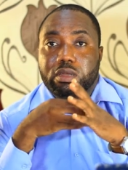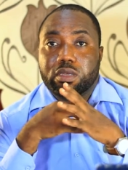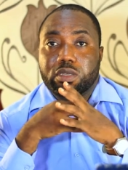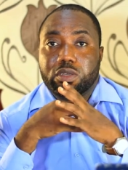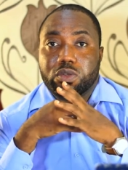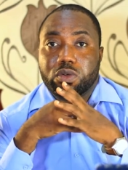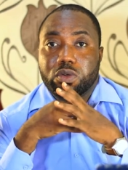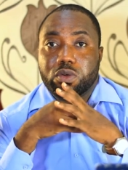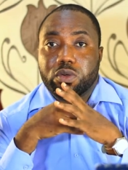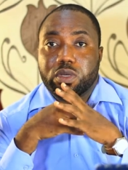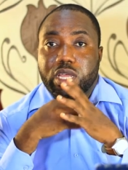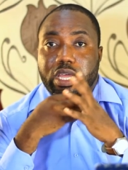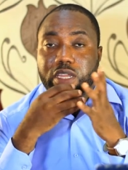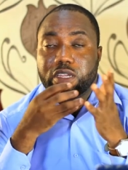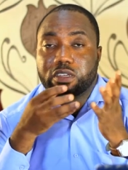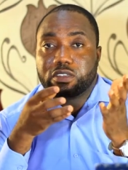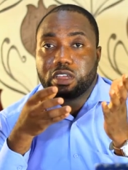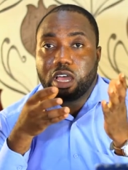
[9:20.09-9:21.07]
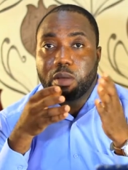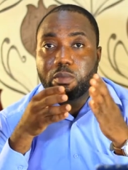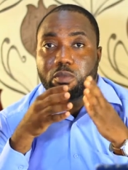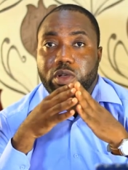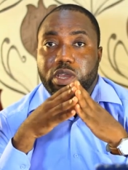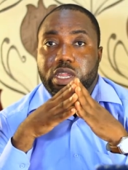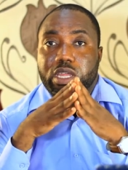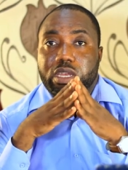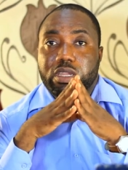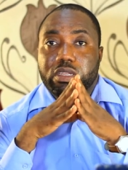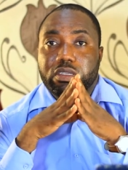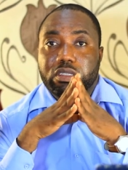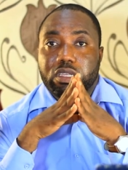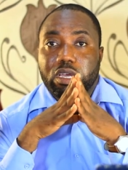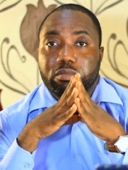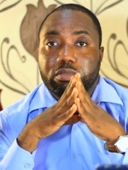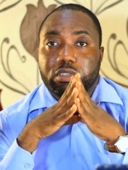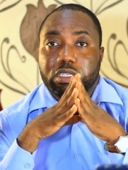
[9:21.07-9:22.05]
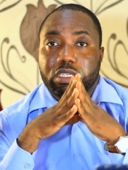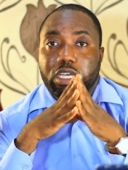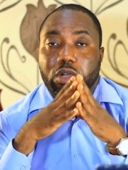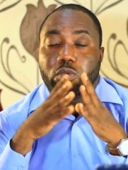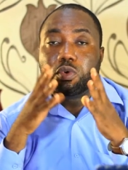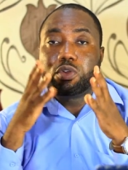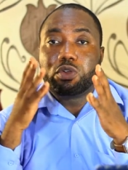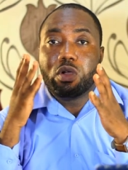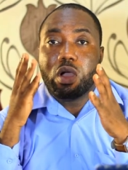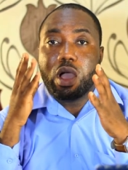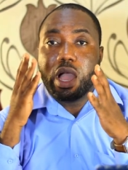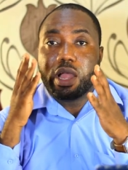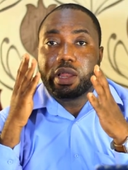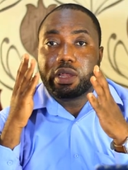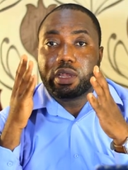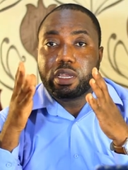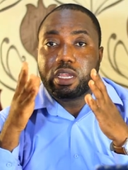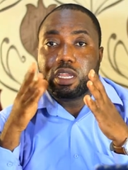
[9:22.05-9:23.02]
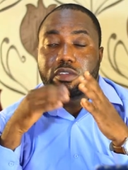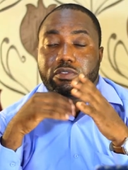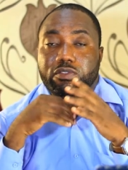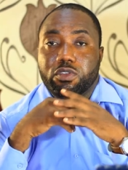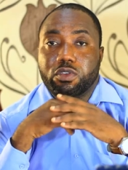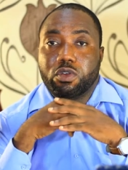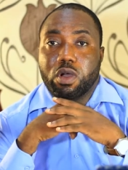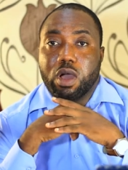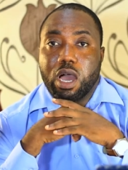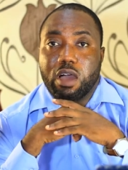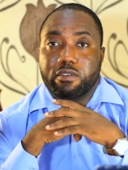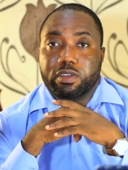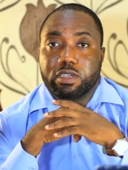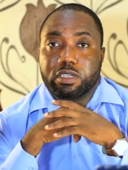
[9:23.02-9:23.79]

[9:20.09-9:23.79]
you know, anytime when they need something and will not agree if you don't have